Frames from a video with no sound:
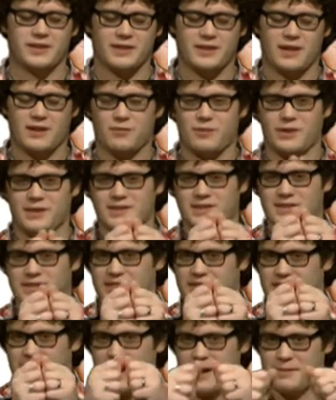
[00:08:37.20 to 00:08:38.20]
that when
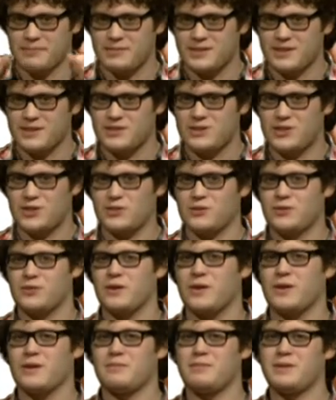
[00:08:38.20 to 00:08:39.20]
snapped in
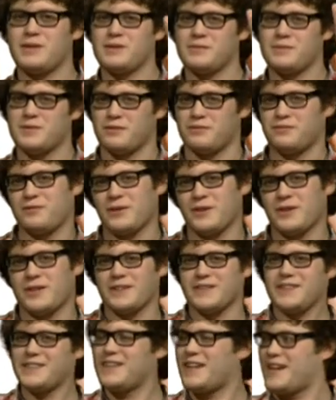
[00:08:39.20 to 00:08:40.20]
two becomes a fork
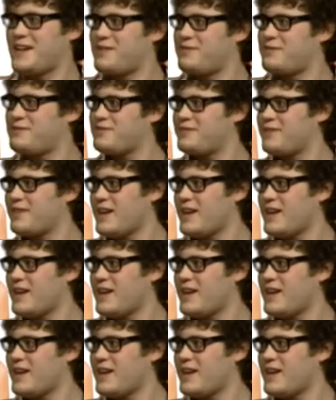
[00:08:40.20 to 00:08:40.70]
and a knife.